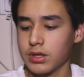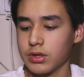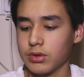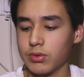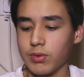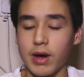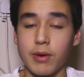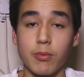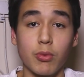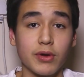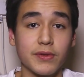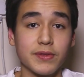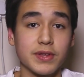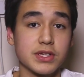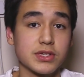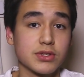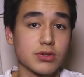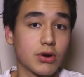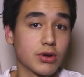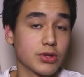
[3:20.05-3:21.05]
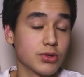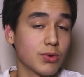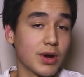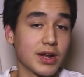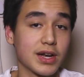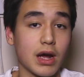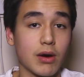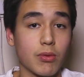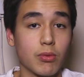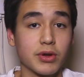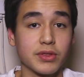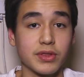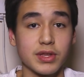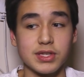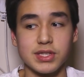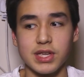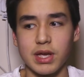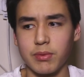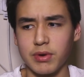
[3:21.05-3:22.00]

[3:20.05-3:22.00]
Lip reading: do I want this or do I not want this?